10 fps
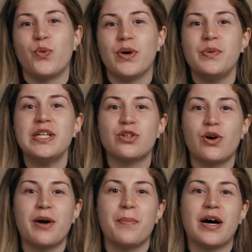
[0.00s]
When we
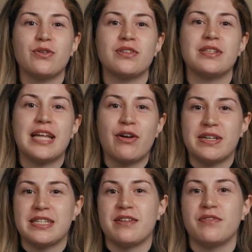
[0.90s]
talk about
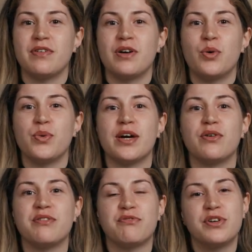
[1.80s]
narrative, we are
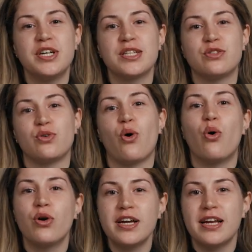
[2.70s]
referring to
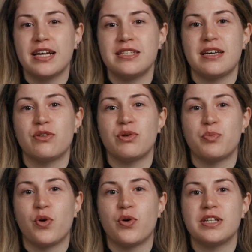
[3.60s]
organizing a
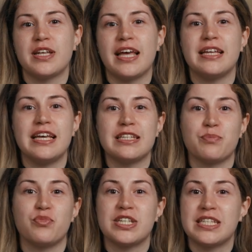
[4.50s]
report and its
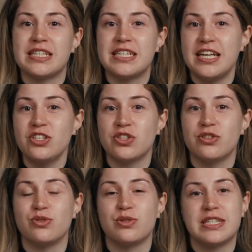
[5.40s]

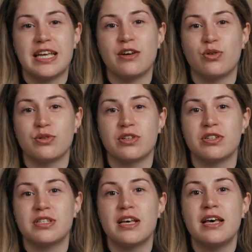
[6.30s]
presentation to stakeholders